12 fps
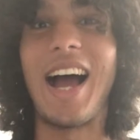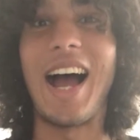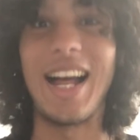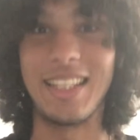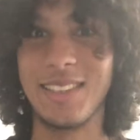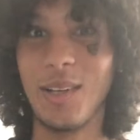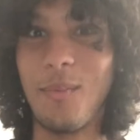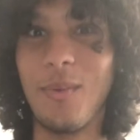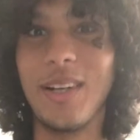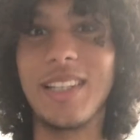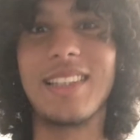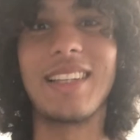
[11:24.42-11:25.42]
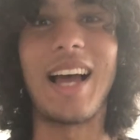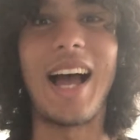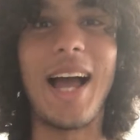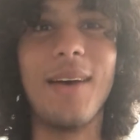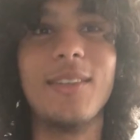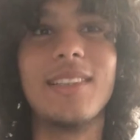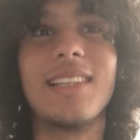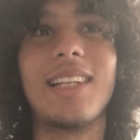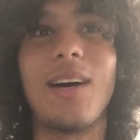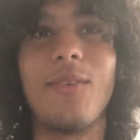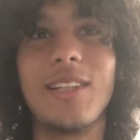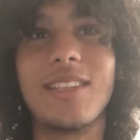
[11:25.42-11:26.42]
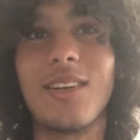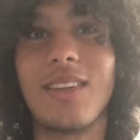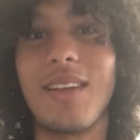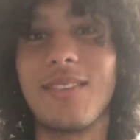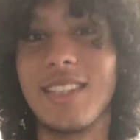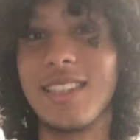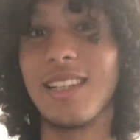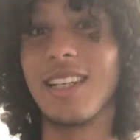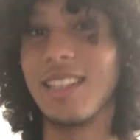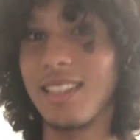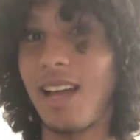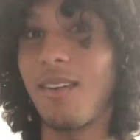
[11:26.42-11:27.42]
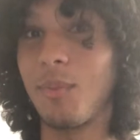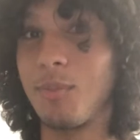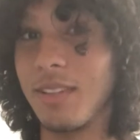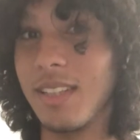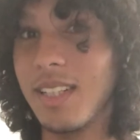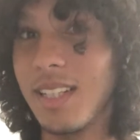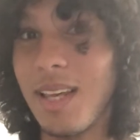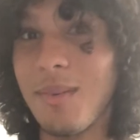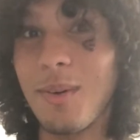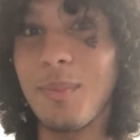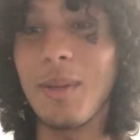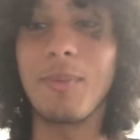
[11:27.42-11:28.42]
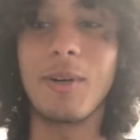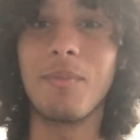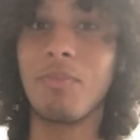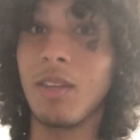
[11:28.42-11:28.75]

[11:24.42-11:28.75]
At some point, I would say that when Southampton is looking to have a pretty good game on paper,